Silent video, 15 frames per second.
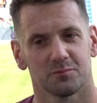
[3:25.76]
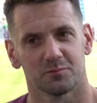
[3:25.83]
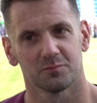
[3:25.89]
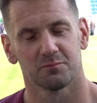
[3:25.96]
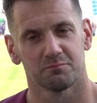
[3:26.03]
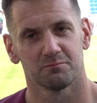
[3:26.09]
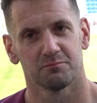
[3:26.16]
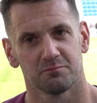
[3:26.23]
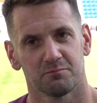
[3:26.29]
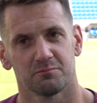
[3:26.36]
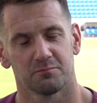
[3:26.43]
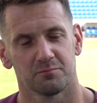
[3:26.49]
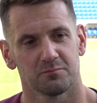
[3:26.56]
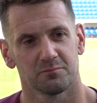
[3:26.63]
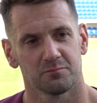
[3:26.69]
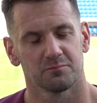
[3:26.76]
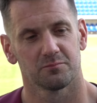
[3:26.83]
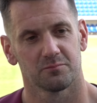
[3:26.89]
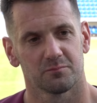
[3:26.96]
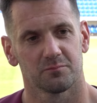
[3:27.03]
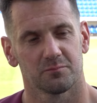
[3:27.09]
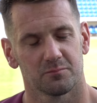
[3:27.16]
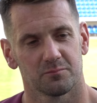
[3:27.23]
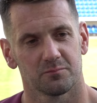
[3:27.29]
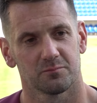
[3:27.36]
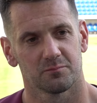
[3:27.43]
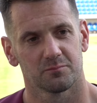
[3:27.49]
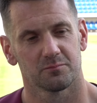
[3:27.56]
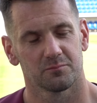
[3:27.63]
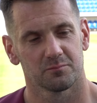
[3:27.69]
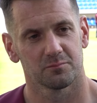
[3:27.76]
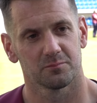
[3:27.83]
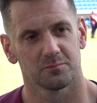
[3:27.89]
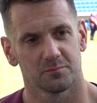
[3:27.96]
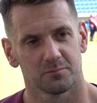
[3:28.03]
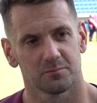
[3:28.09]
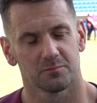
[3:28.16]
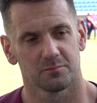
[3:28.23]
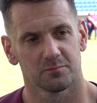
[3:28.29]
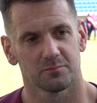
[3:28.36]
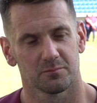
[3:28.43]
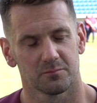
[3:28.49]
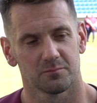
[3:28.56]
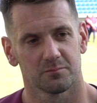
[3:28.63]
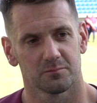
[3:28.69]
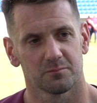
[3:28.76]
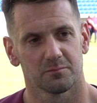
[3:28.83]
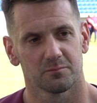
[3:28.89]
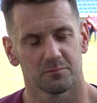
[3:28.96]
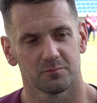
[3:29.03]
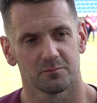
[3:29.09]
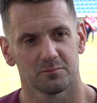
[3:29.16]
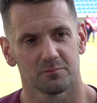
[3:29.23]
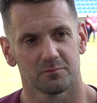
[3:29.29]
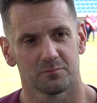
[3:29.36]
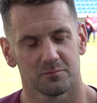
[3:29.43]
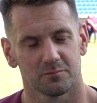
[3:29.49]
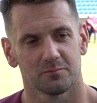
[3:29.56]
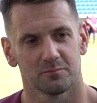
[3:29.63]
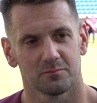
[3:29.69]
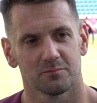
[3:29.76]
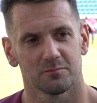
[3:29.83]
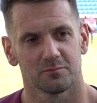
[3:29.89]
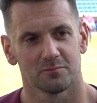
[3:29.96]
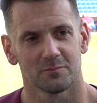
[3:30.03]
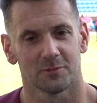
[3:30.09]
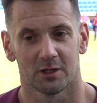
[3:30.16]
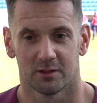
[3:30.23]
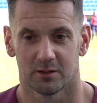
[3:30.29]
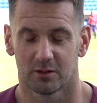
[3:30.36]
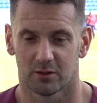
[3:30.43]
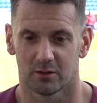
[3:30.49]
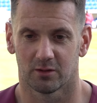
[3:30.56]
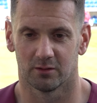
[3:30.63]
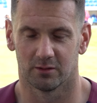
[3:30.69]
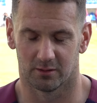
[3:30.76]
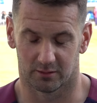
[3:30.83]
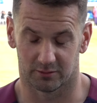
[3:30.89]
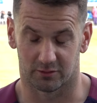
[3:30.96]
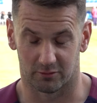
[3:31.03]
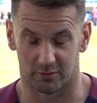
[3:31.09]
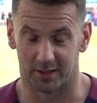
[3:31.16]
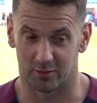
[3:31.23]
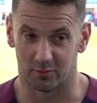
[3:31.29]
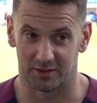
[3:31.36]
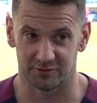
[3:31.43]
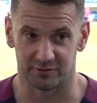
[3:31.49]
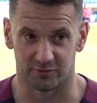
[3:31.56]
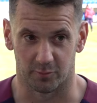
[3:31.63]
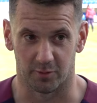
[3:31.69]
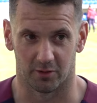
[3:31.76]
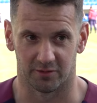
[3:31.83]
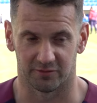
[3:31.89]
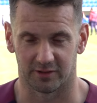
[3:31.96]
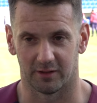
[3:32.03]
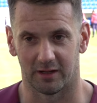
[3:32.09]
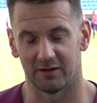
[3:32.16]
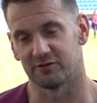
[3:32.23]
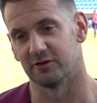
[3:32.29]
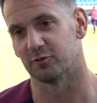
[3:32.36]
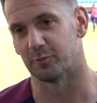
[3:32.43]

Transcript: Did we perhaps go into that tournament that you were a part of not believing that we could win? great question to be honest. I actually